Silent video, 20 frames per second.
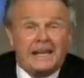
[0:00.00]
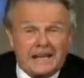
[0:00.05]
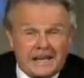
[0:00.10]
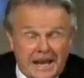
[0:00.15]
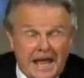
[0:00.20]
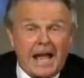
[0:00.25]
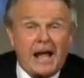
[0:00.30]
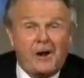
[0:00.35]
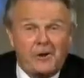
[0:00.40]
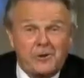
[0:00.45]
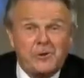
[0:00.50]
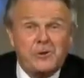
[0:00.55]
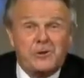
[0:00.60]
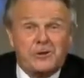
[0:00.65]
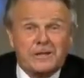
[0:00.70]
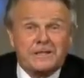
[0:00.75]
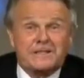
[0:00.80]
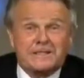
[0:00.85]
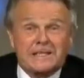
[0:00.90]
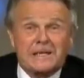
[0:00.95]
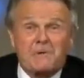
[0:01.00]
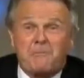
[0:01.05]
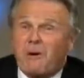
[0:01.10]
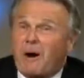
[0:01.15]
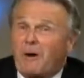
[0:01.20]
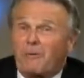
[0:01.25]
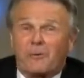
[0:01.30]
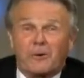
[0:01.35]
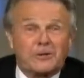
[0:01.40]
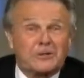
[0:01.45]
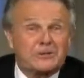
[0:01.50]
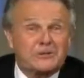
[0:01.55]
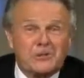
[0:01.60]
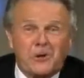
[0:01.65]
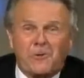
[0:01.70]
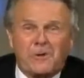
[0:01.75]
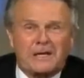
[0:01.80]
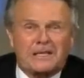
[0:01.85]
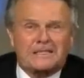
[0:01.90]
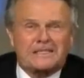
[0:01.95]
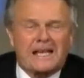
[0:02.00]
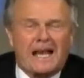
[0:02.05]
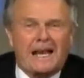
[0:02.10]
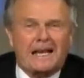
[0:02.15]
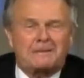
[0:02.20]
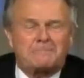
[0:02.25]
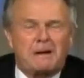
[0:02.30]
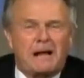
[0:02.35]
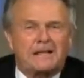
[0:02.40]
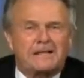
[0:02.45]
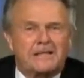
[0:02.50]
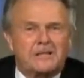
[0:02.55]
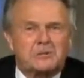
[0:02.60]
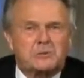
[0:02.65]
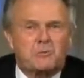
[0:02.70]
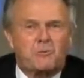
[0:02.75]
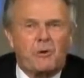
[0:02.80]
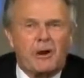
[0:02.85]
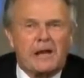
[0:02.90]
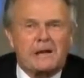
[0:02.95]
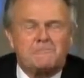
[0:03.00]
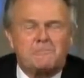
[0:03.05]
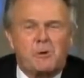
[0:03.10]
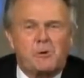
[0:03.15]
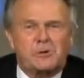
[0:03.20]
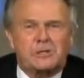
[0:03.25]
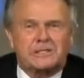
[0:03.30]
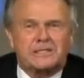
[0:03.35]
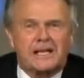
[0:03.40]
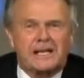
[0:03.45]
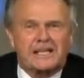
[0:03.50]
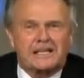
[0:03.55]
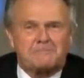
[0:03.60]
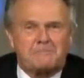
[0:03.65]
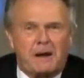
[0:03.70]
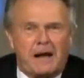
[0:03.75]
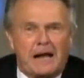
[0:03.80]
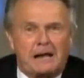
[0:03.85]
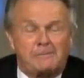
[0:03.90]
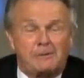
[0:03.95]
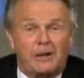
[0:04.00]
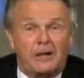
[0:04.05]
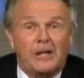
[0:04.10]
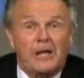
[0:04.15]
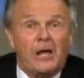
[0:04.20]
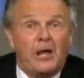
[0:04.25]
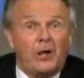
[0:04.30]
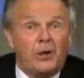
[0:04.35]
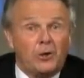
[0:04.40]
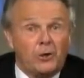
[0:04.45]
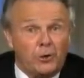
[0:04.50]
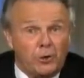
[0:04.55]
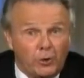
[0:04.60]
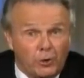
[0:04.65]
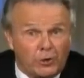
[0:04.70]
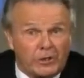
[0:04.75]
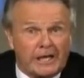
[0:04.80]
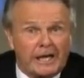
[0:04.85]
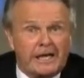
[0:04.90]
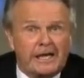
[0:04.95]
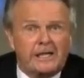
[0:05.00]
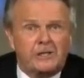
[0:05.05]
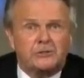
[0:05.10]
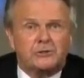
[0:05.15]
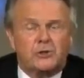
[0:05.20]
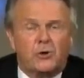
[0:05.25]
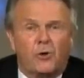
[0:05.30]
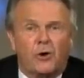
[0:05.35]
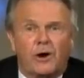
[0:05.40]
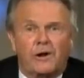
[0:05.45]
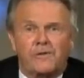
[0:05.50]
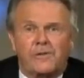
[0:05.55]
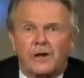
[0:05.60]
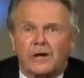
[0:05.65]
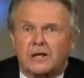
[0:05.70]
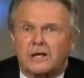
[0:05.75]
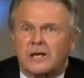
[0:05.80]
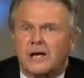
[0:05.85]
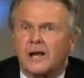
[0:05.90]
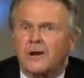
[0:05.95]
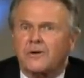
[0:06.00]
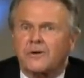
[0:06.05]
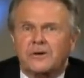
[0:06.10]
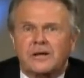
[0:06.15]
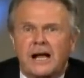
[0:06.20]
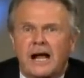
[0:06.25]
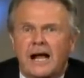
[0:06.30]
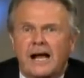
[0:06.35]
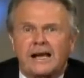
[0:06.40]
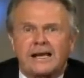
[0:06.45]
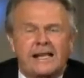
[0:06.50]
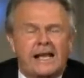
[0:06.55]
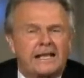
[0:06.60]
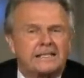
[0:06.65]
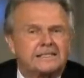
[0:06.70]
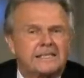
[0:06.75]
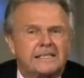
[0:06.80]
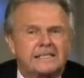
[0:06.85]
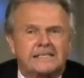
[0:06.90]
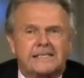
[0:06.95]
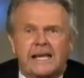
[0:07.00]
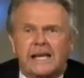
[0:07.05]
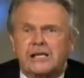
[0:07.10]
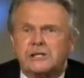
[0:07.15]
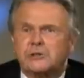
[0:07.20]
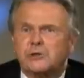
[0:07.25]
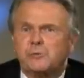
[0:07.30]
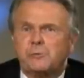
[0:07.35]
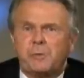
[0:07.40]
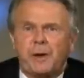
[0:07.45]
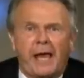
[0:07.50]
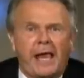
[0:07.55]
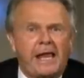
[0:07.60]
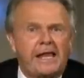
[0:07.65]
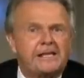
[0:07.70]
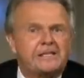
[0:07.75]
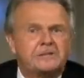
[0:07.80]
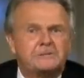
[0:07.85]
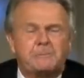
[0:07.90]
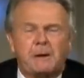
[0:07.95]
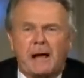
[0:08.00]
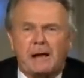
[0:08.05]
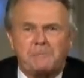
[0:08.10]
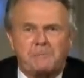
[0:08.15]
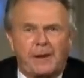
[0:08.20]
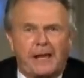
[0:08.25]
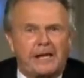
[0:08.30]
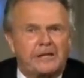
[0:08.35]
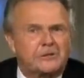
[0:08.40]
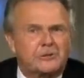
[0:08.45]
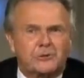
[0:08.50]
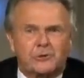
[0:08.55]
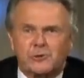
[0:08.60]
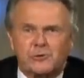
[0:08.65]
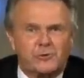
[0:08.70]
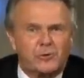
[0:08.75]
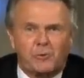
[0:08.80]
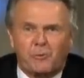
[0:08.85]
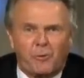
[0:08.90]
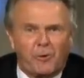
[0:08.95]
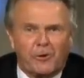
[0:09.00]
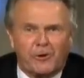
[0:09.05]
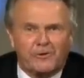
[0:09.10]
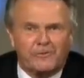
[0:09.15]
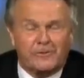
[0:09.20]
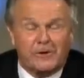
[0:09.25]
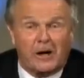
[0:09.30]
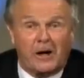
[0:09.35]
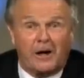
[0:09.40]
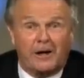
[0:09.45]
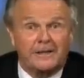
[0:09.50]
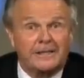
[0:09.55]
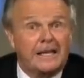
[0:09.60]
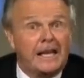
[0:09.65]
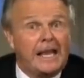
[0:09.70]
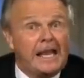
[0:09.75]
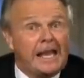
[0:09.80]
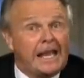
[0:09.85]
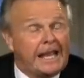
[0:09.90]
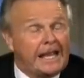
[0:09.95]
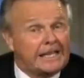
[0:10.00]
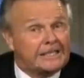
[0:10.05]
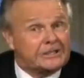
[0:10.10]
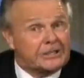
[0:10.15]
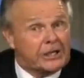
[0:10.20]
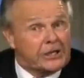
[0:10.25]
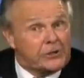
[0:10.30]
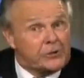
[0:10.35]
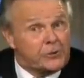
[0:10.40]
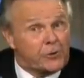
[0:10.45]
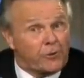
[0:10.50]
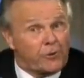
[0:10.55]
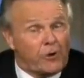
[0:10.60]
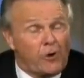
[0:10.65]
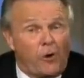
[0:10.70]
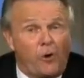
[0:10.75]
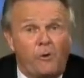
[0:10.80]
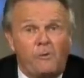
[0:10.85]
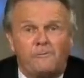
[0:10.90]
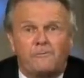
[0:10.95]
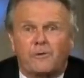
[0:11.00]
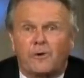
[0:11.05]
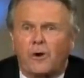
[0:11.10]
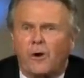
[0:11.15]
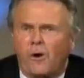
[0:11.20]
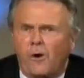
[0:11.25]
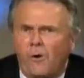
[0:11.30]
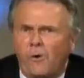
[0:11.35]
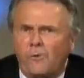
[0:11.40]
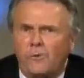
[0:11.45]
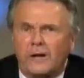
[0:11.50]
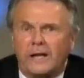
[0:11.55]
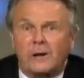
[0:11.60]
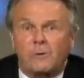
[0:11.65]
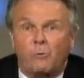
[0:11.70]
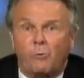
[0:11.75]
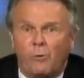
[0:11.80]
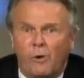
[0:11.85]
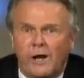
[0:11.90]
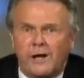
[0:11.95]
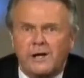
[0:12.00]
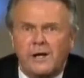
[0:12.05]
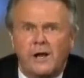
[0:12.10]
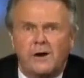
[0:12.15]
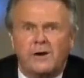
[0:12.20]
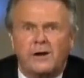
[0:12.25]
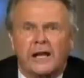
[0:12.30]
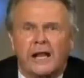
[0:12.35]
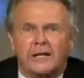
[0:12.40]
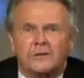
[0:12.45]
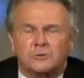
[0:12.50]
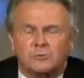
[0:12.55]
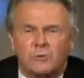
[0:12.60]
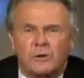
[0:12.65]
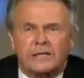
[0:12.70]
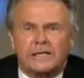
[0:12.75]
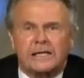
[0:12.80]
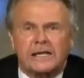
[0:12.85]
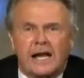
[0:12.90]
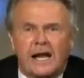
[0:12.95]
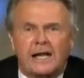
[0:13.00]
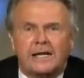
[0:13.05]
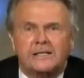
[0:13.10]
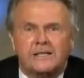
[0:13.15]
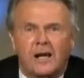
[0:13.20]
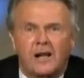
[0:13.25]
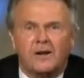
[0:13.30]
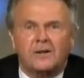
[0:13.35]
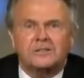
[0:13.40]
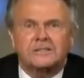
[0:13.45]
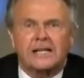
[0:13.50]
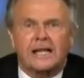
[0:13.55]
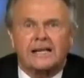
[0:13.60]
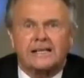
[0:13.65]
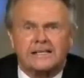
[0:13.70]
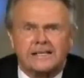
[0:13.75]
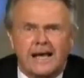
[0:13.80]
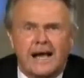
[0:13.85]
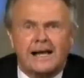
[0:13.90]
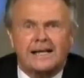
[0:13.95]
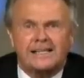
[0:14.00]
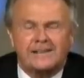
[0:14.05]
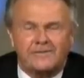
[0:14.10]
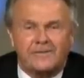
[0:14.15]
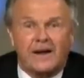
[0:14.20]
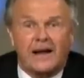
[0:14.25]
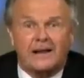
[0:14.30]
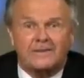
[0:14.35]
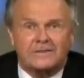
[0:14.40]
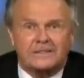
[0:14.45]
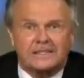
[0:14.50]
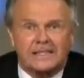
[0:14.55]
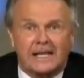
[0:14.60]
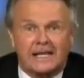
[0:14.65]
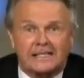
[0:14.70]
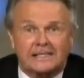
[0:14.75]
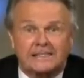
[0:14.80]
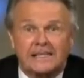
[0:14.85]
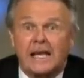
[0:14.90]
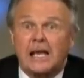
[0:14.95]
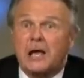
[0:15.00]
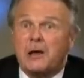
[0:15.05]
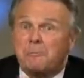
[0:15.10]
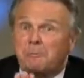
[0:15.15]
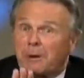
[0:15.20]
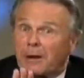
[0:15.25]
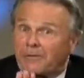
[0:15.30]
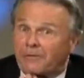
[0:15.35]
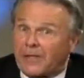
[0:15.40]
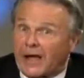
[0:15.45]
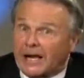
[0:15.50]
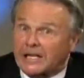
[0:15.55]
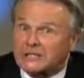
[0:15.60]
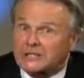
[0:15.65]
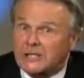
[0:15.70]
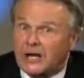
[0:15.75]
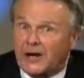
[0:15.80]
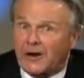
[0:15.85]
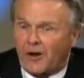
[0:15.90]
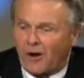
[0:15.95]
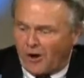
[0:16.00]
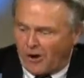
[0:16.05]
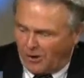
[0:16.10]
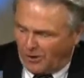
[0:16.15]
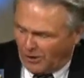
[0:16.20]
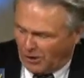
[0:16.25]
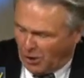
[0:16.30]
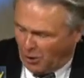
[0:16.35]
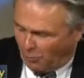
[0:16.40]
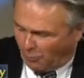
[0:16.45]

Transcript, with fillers: Now you can see why we're so excited about this Rainbow Study Bible. You can enjoy the color guide as it takes you page by page through the Word of God. It's in your home for only $129.95. But that's not all.